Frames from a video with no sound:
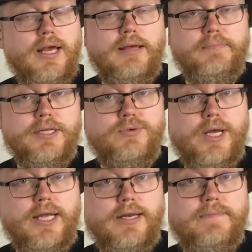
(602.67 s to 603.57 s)
in
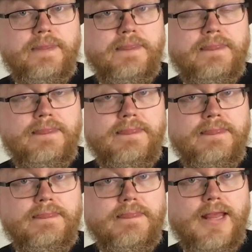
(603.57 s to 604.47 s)
between.
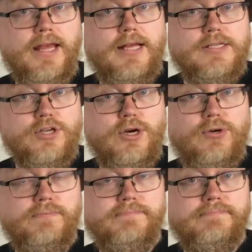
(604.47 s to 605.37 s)

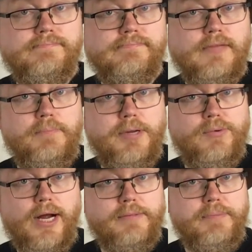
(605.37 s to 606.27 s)
So, be
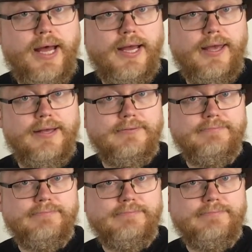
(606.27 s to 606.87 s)
right back.